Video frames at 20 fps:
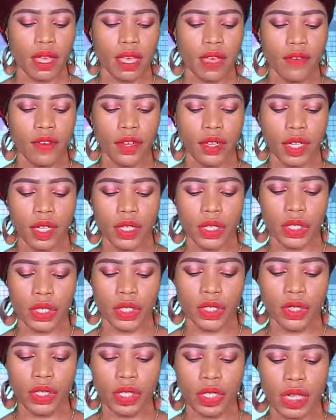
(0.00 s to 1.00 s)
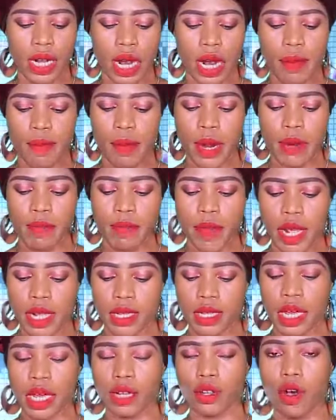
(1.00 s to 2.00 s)
Even constitutional
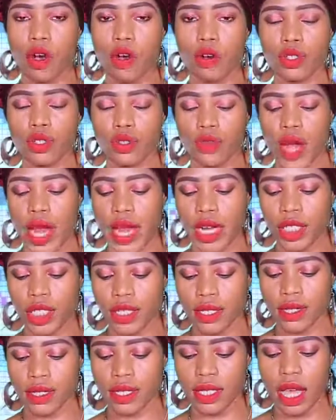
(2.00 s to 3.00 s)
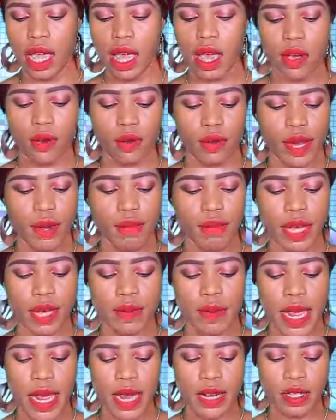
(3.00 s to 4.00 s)
amendments and alterations will be
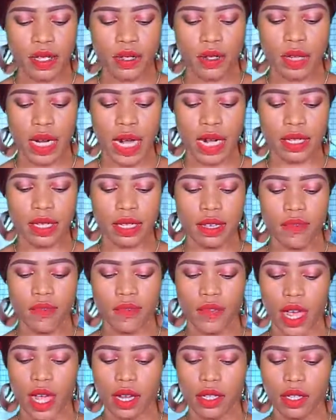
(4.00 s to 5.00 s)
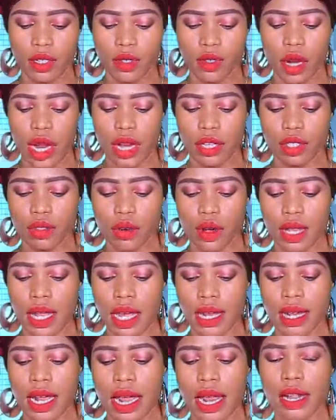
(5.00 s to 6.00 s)
made to that effect to ensure
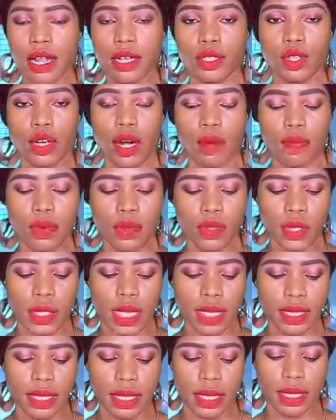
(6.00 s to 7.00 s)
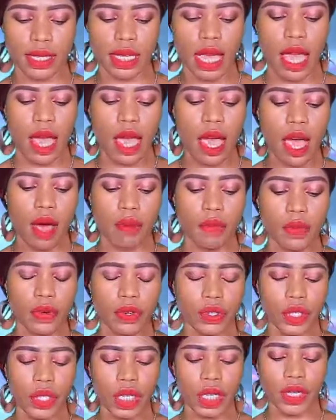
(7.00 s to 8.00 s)
that the electoral processes and
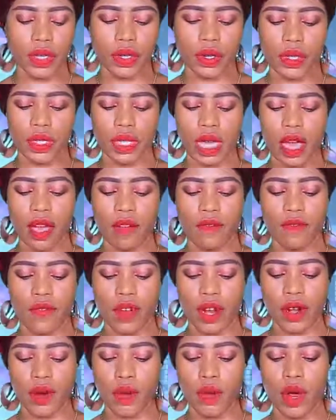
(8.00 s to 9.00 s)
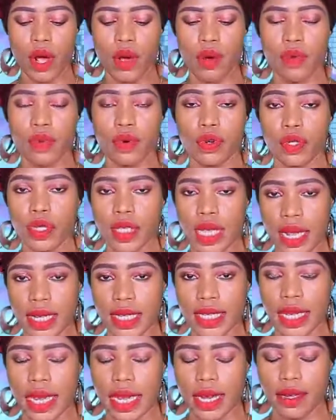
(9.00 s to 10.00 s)
procedures are very well
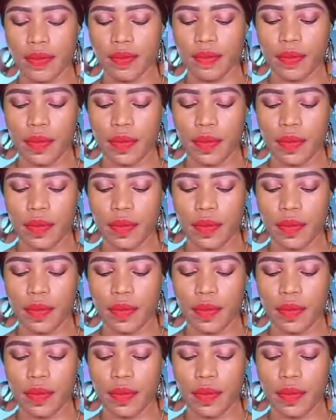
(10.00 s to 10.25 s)
protected,